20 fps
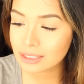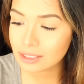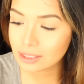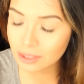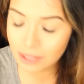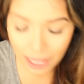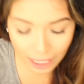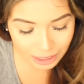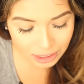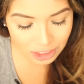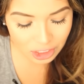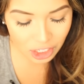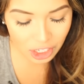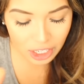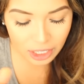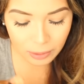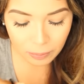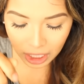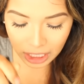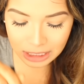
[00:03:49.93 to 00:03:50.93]
So that's
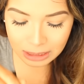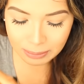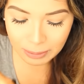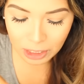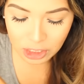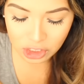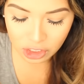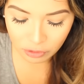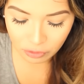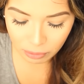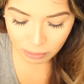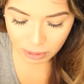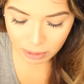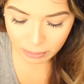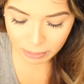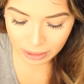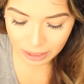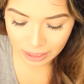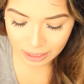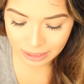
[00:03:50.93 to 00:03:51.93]
good, especially for me
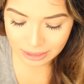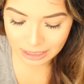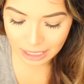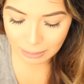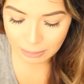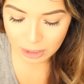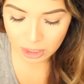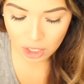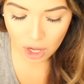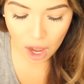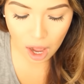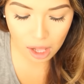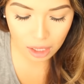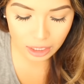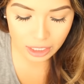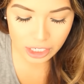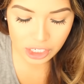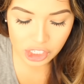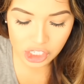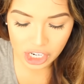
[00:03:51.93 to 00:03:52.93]
because I'm in
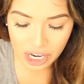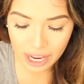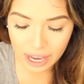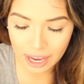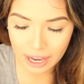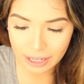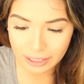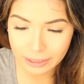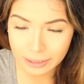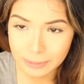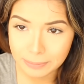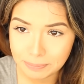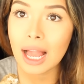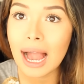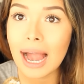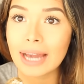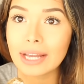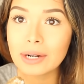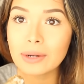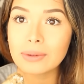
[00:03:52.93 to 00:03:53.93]
college and
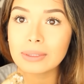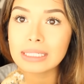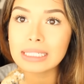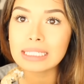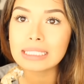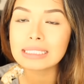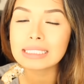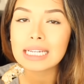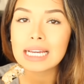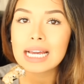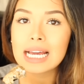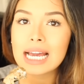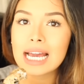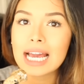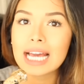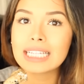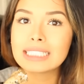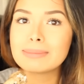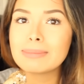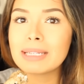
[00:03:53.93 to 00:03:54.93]
I don't eat
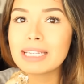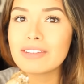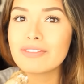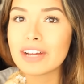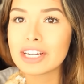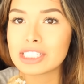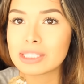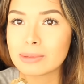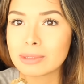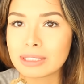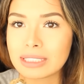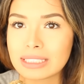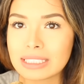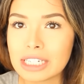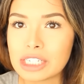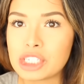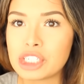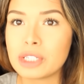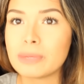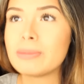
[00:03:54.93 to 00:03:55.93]
as many vegetables as
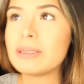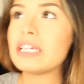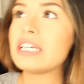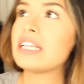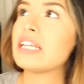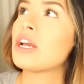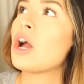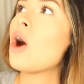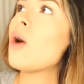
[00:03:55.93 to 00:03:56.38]
I should be eating.